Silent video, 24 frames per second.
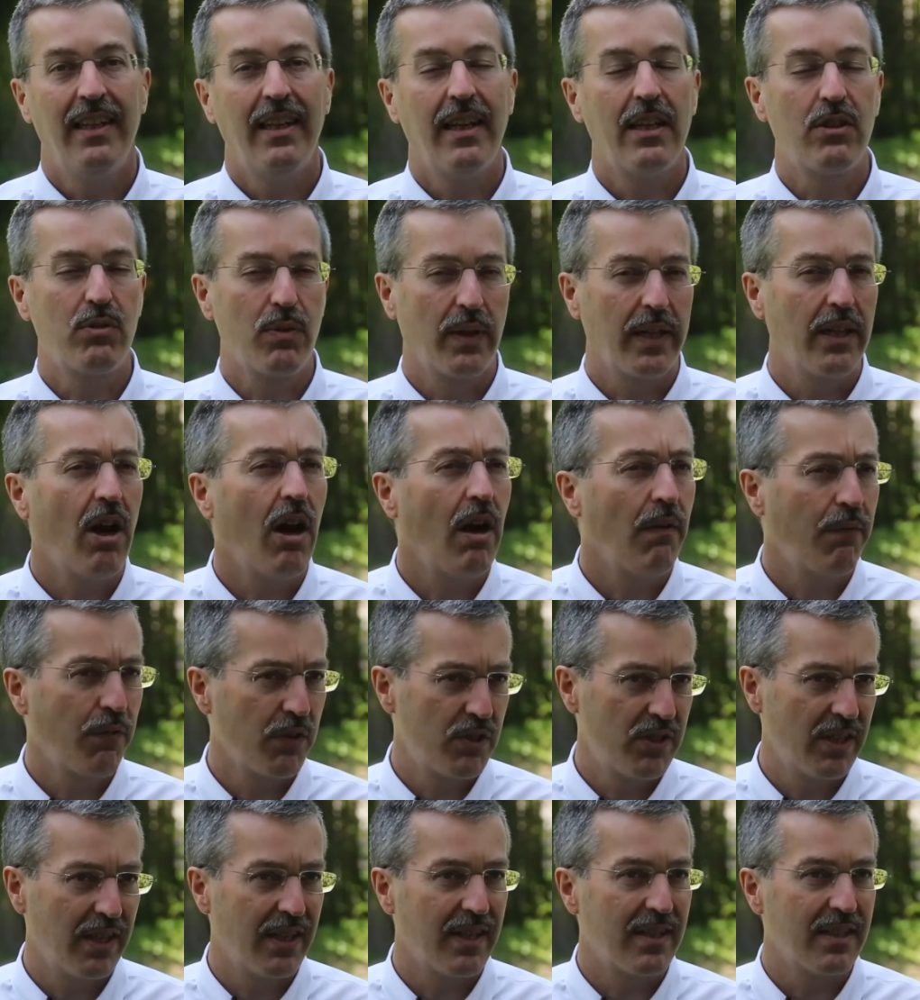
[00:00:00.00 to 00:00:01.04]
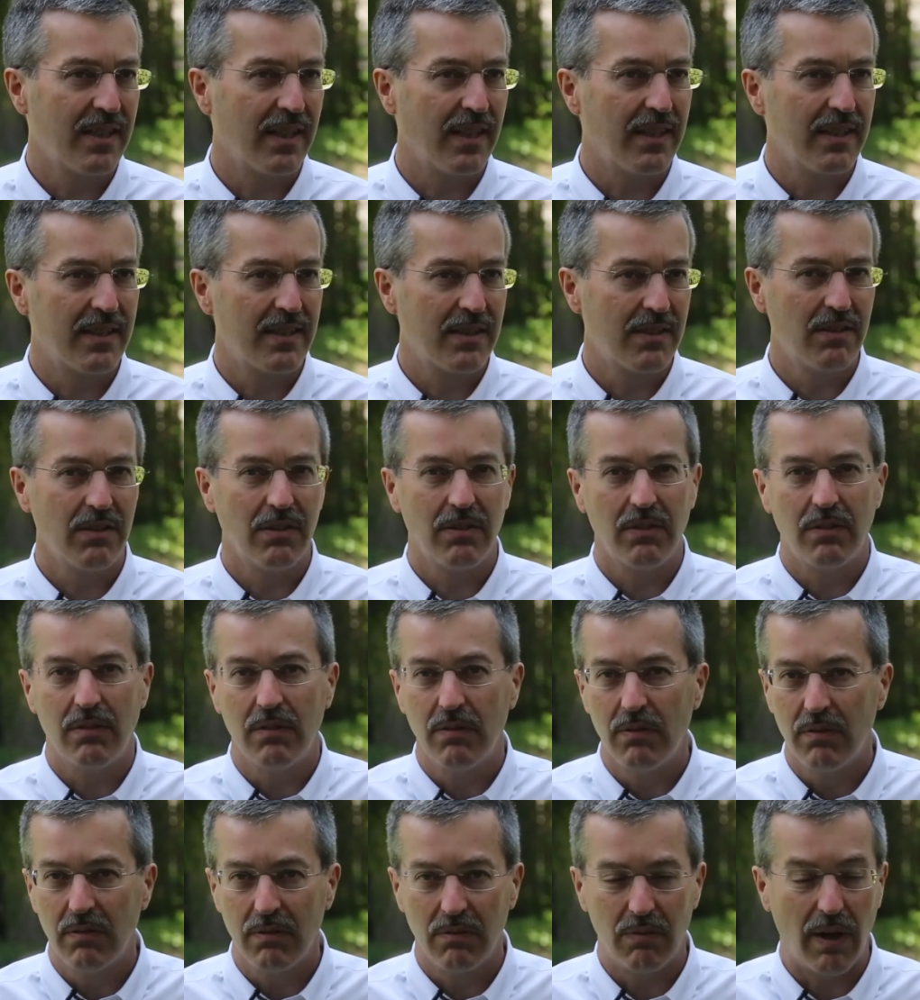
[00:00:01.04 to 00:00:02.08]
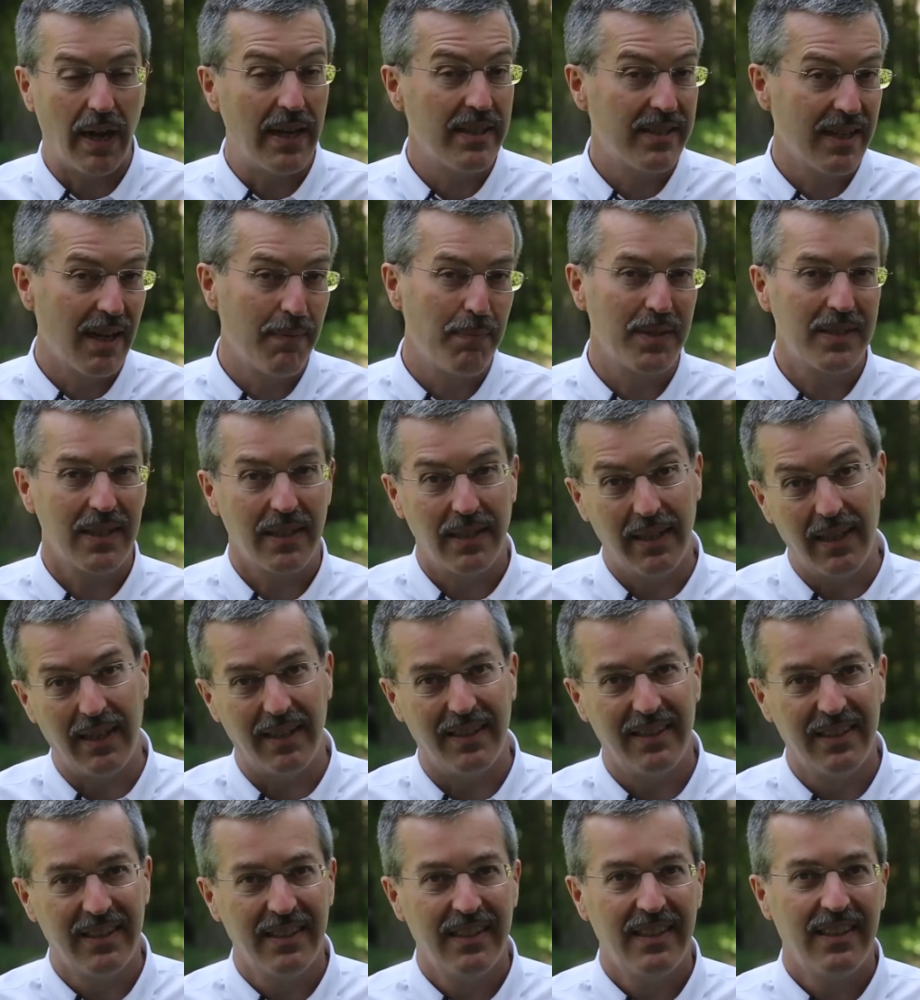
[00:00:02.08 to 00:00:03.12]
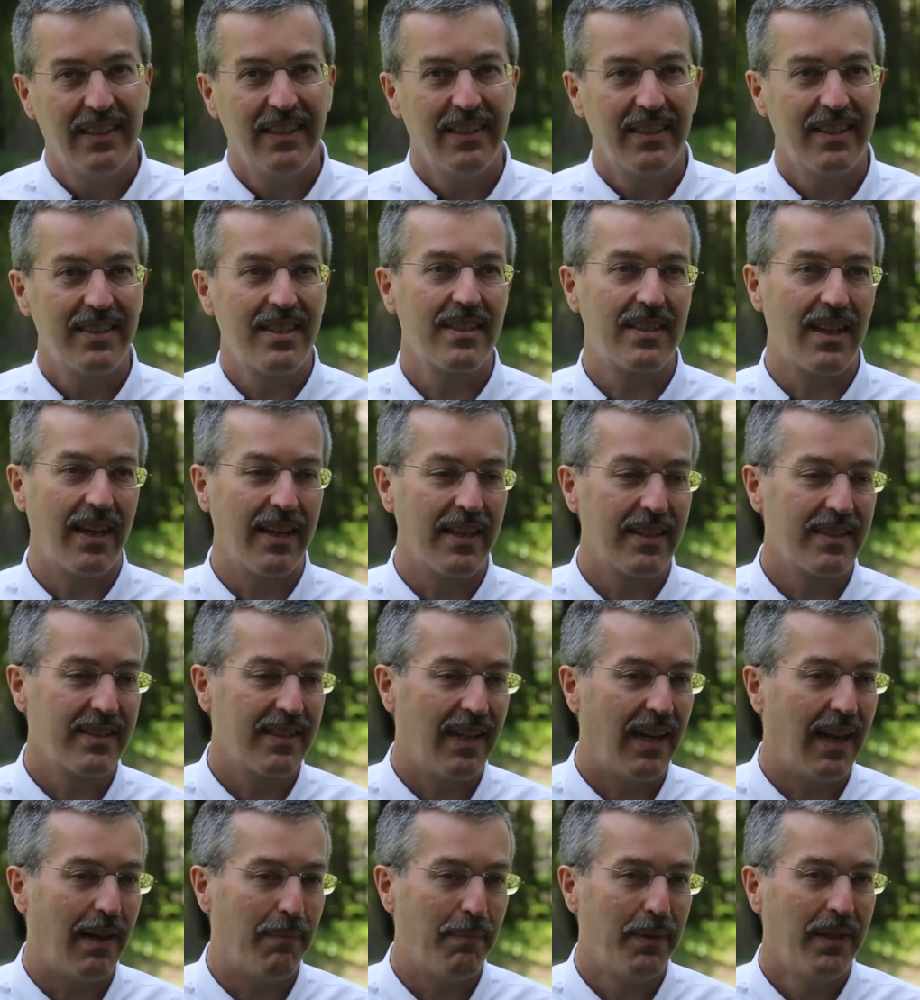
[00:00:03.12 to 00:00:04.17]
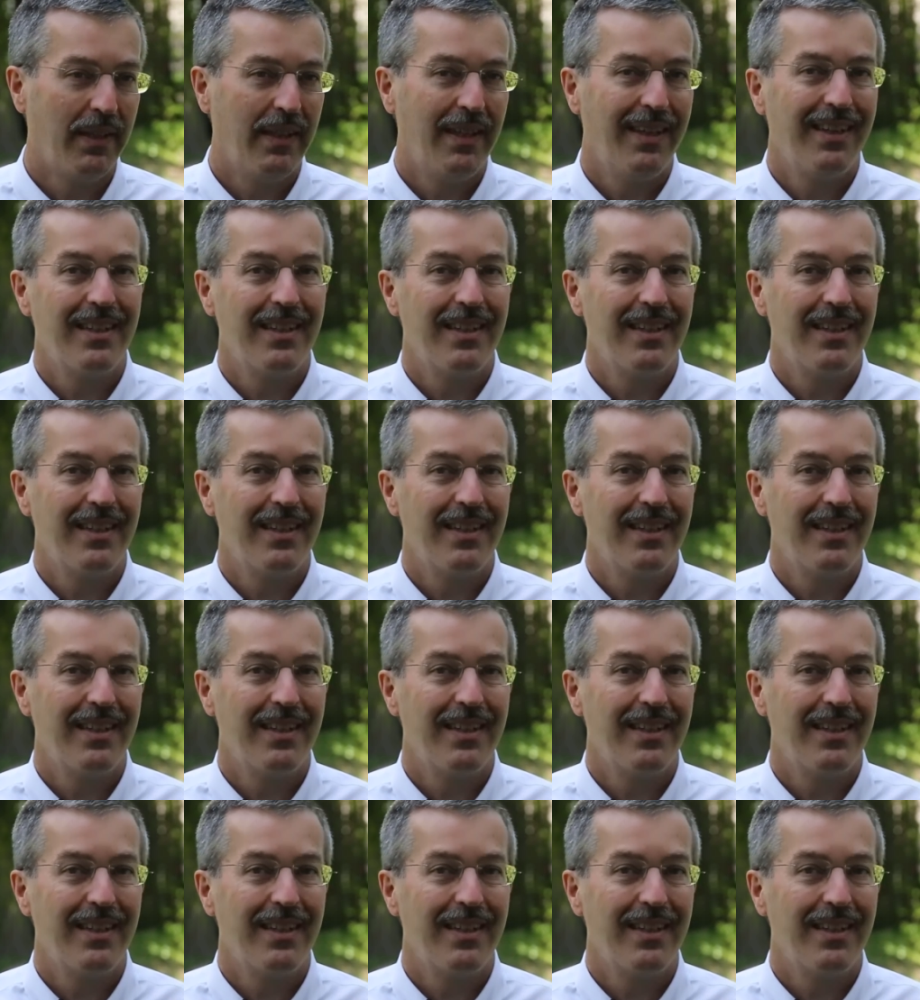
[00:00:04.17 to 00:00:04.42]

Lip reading: it's really hard for citizens to rise up and say, this has got to stop.